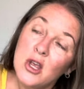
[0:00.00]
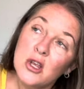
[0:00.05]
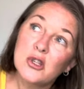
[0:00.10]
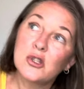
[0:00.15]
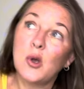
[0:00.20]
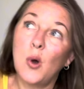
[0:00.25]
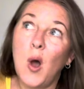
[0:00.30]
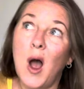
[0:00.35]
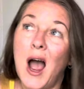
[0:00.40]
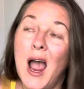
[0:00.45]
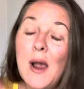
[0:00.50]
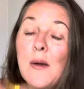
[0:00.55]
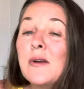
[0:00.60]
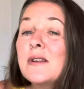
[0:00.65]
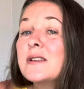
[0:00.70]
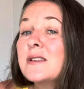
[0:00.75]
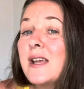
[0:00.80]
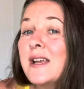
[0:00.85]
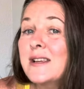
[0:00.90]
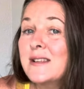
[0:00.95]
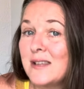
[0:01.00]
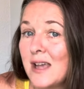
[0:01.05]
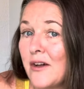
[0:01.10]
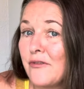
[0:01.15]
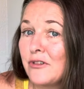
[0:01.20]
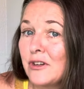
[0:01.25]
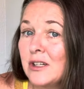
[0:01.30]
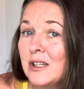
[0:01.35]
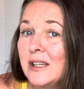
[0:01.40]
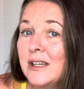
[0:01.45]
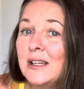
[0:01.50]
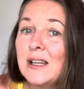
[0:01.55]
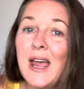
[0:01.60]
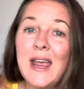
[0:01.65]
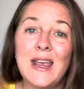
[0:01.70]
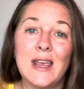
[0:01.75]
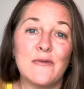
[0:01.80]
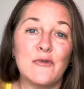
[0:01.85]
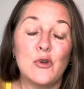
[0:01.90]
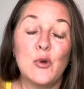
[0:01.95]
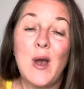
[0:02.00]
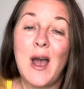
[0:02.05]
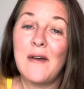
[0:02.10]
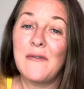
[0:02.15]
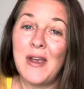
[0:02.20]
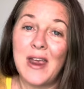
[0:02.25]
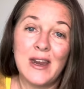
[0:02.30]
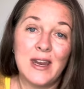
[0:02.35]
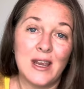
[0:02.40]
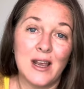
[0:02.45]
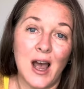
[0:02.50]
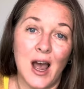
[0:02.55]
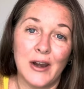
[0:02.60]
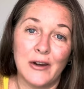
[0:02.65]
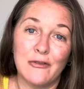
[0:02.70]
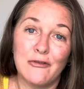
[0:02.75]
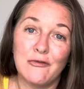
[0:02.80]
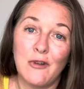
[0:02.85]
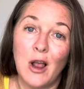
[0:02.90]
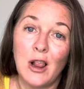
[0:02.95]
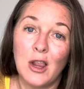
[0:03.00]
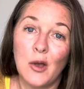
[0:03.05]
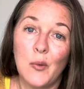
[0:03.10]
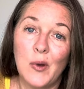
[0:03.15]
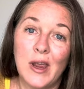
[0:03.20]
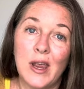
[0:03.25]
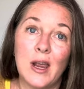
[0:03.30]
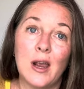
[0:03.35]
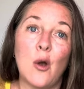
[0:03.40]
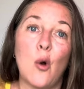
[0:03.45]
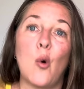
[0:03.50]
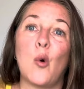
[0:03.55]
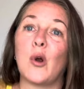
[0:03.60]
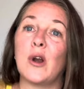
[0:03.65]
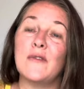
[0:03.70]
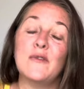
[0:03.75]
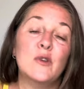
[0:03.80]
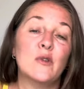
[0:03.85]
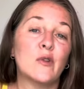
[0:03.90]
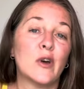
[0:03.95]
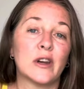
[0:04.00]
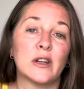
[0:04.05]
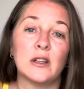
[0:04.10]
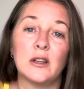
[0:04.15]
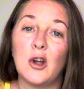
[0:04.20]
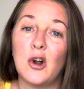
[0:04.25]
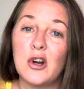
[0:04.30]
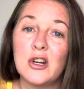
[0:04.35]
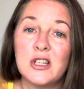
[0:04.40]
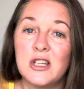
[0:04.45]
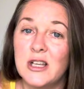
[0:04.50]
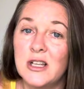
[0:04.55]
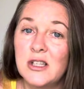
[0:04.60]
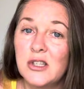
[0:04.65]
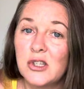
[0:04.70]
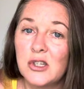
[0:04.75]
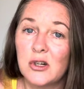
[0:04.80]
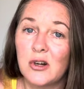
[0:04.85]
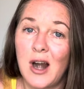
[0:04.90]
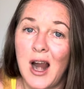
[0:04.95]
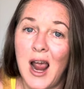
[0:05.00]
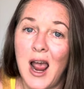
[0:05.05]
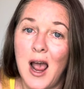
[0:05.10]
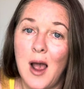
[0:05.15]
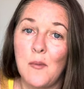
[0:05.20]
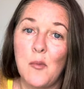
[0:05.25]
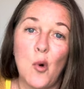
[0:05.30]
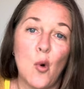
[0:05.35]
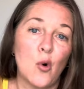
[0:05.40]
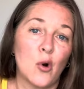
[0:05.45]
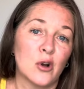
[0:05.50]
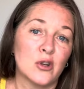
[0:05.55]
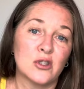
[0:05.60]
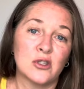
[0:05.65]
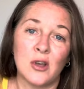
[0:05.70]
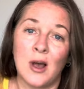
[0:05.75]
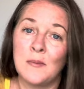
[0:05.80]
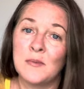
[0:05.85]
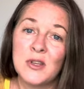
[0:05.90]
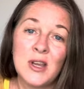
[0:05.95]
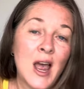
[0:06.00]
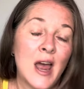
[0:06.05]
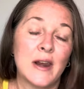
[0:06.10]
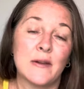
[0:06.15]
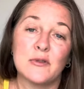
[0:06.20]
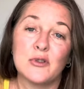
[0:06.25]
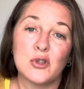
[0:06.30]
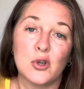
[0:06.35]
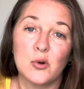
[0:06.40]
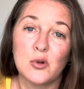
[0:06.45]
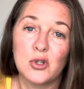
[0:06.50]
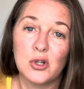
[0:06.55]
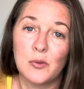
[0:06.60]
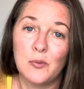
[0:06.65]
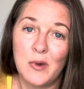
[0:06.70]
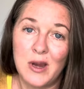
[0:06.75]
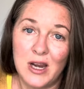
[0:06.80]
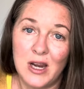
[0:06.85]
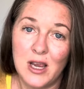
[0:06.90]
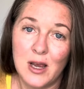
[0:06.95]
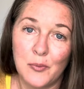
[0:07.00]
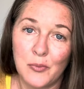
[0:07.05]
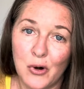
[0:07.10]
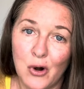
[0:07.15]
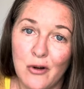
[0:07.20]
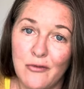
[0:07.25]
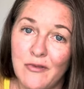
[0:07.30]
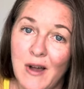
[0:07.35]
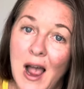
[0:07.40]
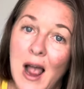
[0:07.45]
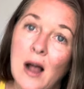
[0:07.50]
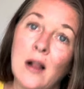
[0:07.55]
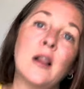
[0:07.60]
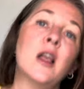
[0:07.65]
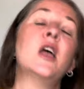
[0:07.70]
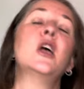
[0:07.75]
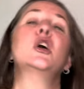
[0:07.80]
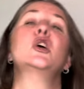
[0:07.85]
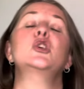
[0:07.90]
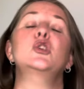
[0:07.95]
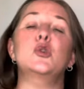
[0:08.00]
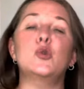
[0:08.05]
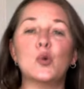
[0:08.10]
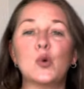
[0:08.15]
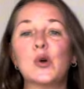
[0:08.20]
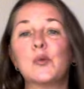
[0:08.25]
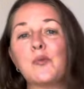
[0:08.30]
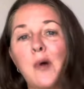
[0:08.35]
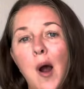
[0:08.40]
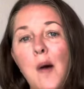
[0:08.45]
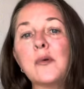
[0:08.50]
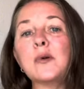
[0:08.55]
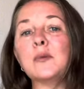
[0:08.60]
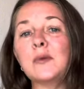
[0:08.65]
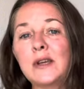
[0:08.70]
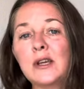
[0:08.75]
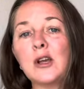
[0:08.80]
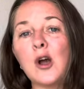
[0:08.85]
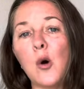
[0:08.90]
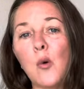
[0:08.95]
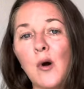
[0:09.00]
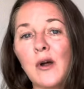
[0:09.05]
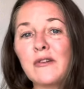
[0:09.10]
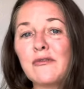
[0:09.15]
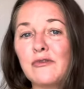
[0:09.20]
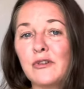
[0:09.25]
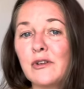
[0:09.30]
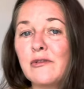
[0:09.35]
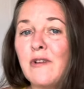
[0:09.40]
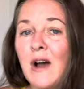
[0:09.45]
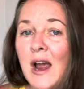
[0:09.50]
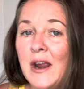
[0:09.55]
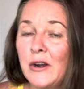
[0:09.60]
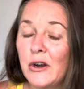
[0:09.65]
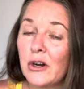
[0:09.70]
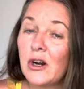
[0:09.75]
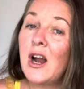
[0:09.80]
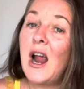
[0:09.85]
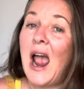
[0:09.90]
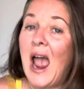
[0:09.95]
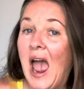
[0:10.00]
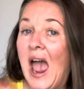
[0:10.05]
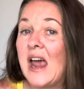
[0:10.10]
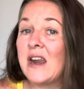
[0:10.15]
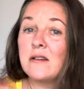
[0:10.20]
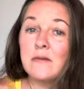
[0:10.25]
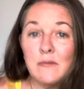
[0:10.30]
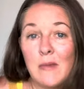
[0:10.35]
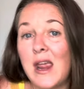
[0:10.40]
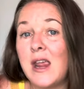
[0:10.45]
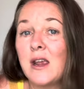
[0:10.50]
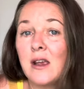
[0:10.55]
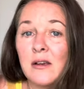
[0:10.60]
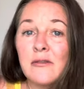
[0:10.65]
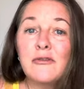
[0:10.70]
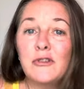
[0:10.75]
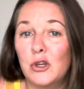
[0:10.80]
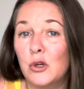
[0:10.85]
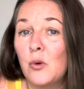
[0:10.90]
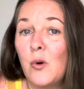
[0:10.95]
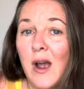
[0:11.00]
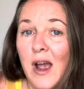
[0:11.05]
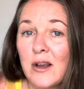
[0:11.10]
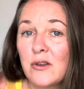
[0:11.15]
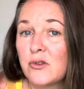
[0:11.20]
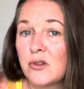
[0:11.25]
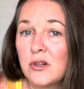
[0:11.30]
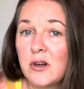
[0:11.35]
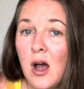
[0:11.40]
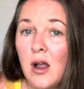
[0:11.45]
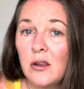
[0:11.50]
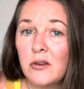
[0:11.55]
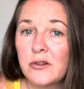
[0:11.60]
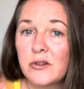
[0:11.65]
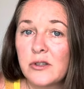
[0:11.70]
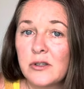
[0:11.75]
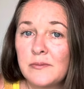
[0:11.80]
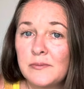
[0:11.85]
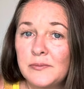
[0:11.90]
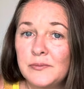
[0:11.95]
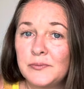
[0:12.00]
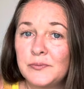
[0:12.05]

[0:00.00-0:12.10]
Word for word: So I would say definitely like if you have any kind of following or if you've got a large Instagram or some kind of social media profile, you could probably go on Foot Finder and make a few extra dollars.